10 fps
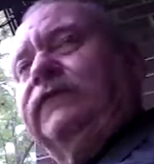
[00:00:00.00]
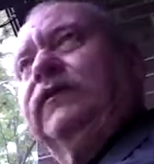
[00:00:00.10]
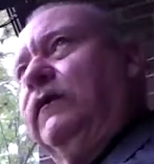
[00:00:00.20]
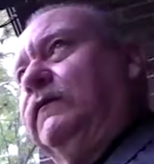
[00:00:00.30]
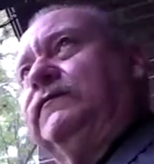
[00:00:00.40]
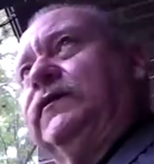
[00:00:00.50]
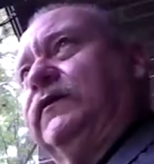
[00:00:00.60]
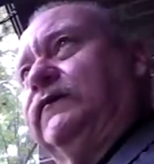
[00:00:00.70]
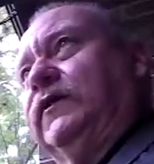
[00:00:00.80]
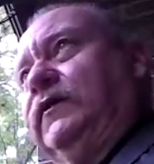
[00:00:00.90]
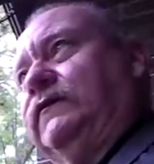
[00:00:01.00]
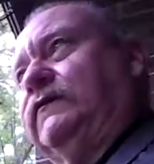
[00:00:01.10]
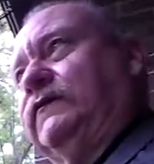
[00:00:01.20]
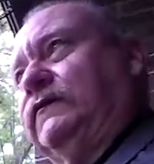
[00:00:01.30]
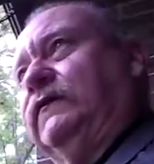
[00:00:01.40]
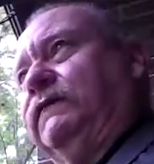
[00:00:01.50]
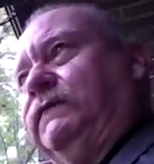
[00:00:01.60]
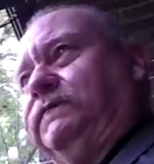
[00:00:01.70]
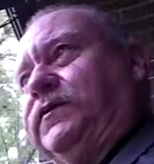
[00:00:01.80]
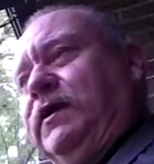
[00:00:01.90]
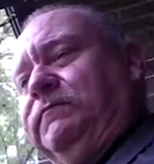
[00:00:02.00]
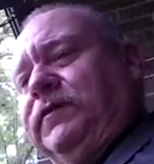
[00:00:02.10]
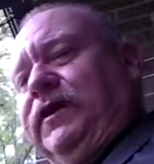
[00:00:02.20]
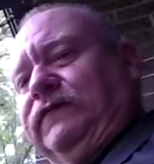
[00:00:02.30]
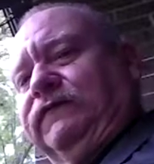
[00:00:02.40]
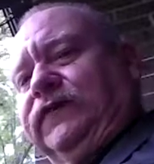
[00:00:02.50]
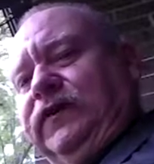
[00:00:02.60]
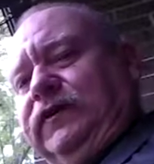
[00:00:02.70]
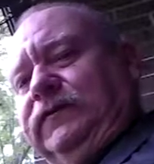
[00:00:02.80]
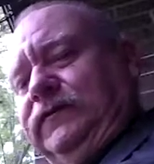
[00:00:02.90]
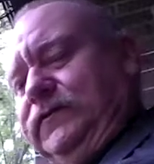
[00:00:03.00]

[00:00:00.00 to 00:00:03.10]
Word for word: No, it's it's a comprehensive kit.